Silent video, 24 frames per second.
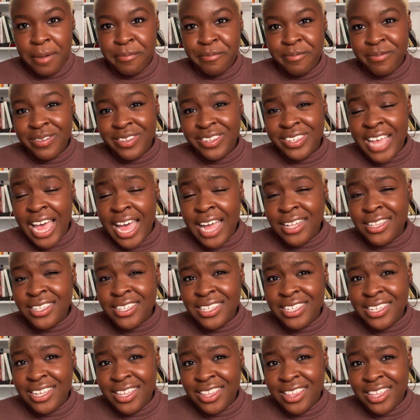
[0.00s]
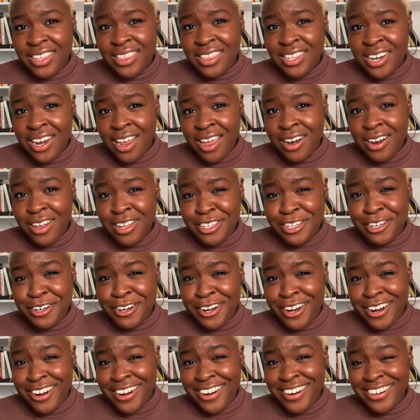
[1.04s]
sad to see that the Nanas
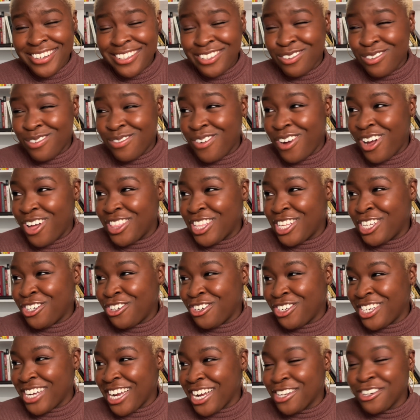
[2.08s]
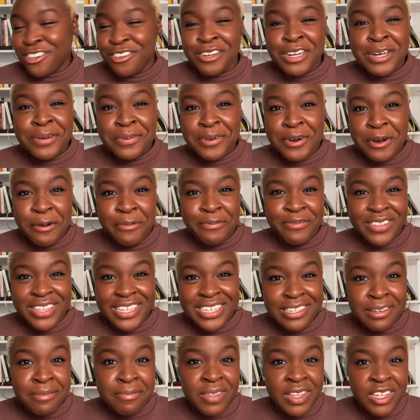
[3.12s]
are sort of on this trajectory, but hopefully
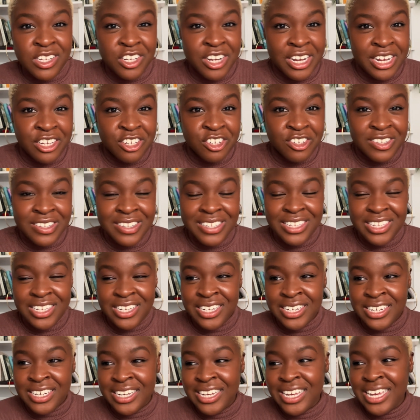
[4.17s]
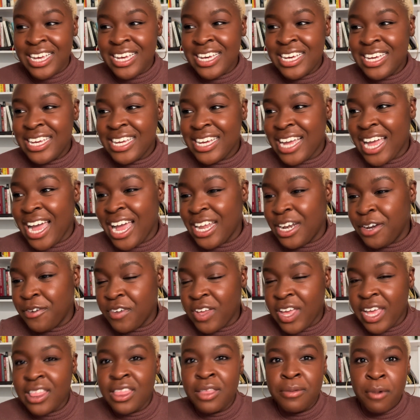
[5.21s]
something changes to kind of
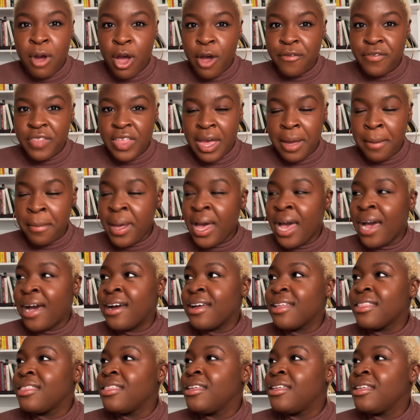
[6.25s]
get them off that path.